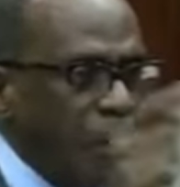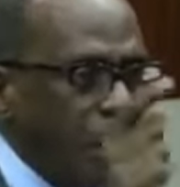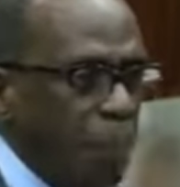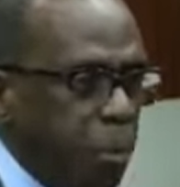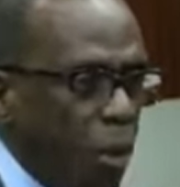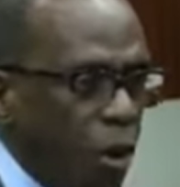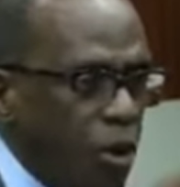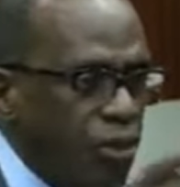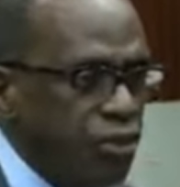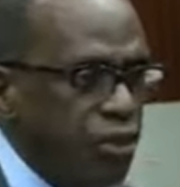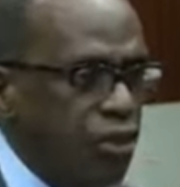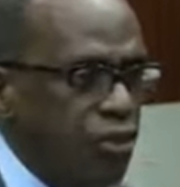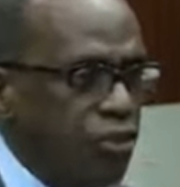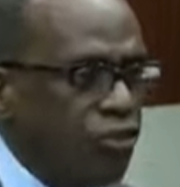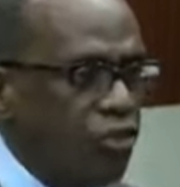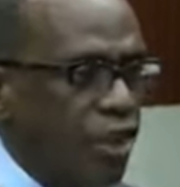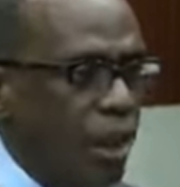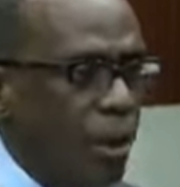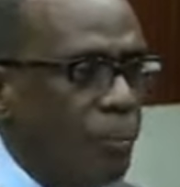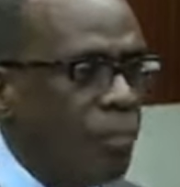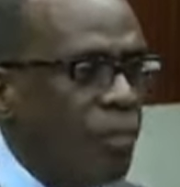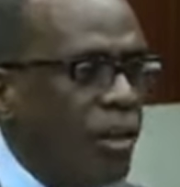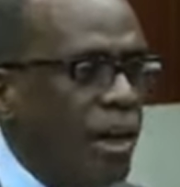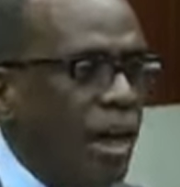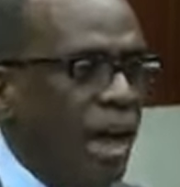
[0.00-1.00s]
post
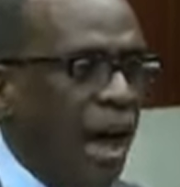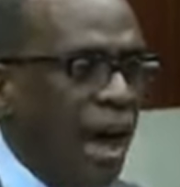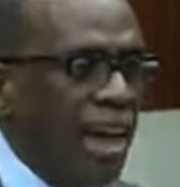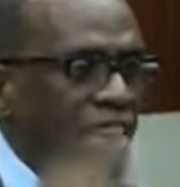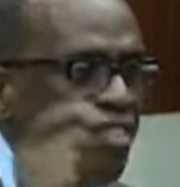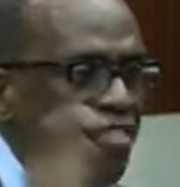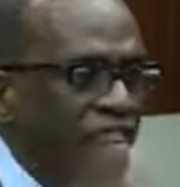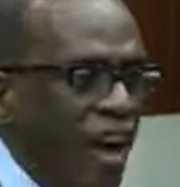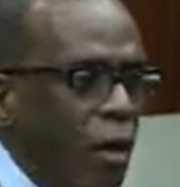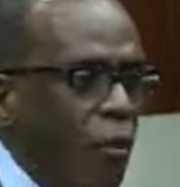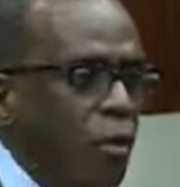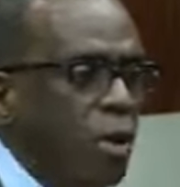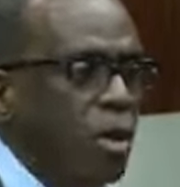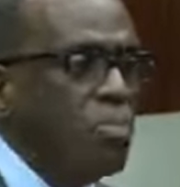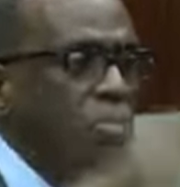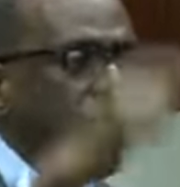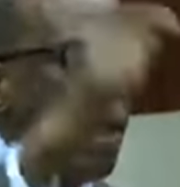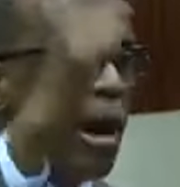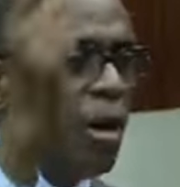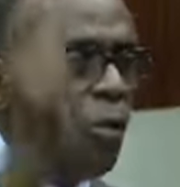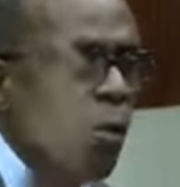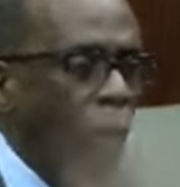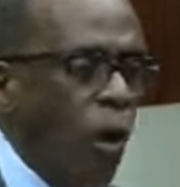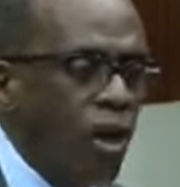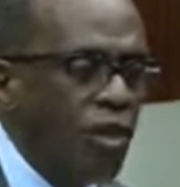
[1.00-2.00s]
system, and if I win by
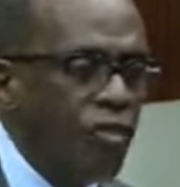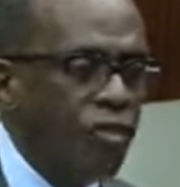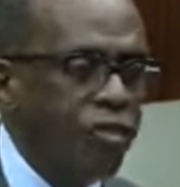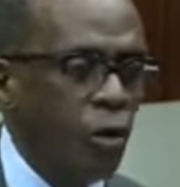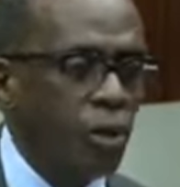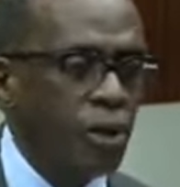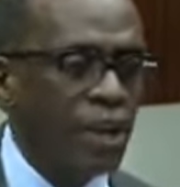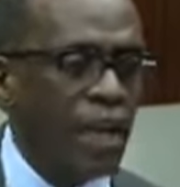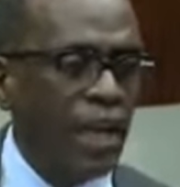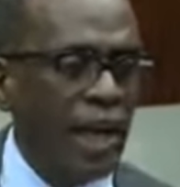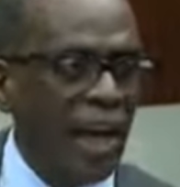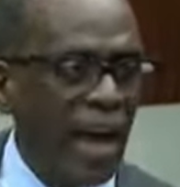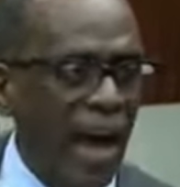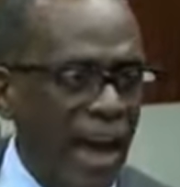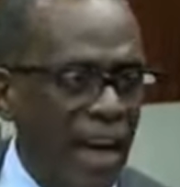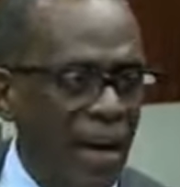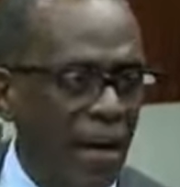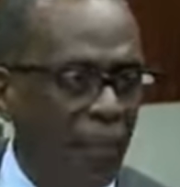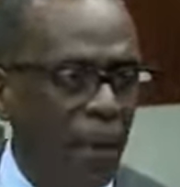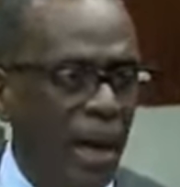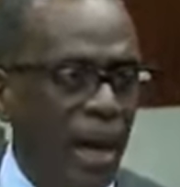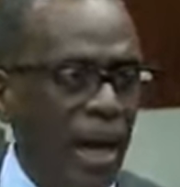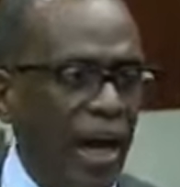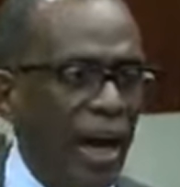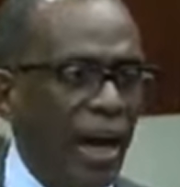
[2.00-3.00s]
one vote, I
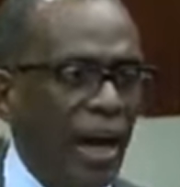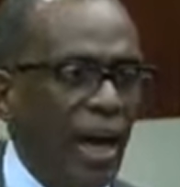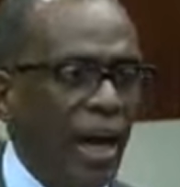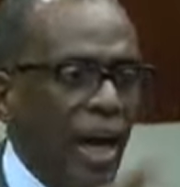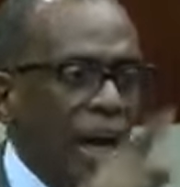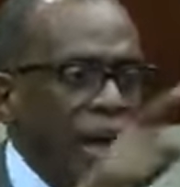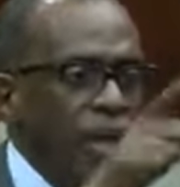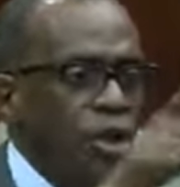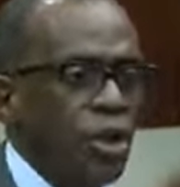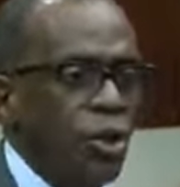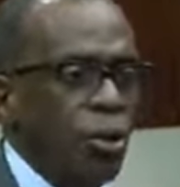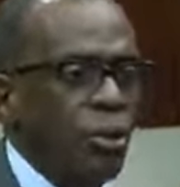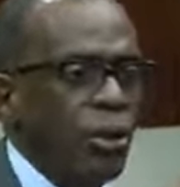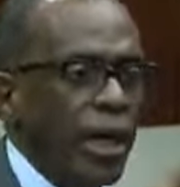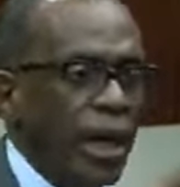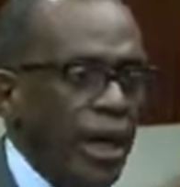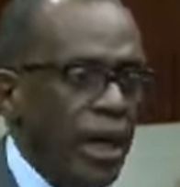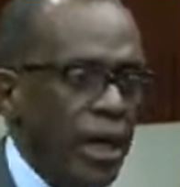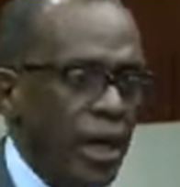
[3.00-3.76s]
am here and you there.